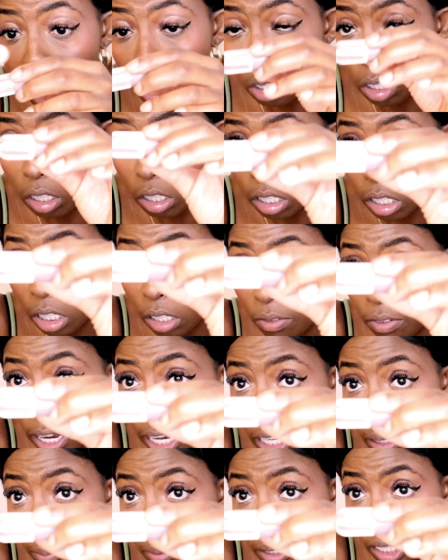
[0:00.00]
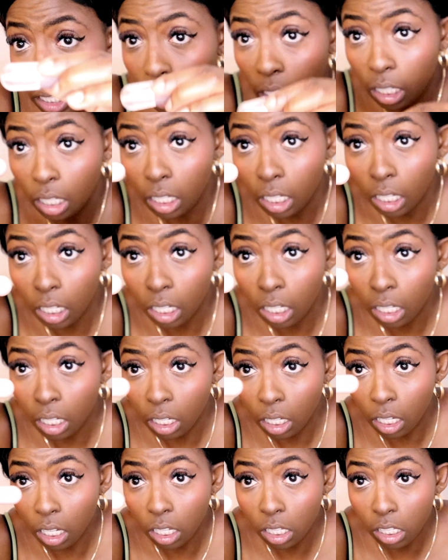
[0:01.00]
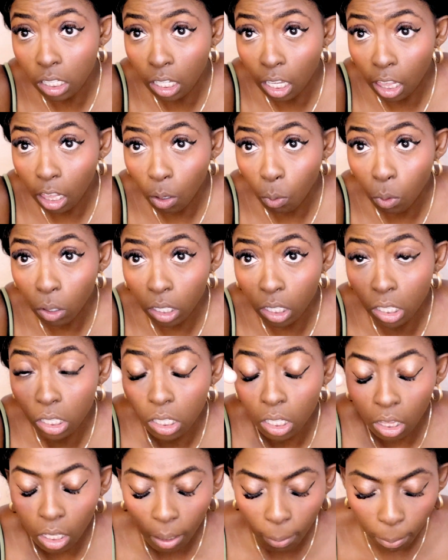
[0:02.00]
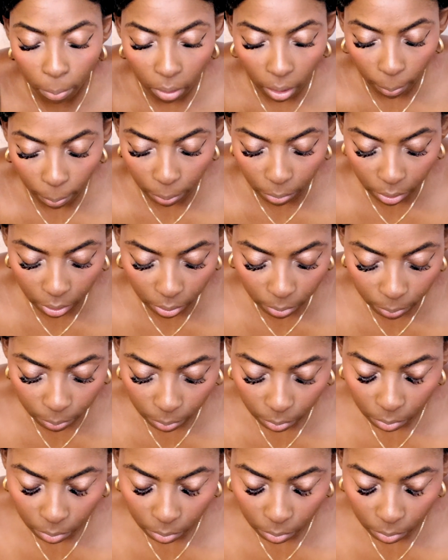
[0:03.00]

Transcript: So this is the vitamin E and then this yellow one is the Lip Plumper.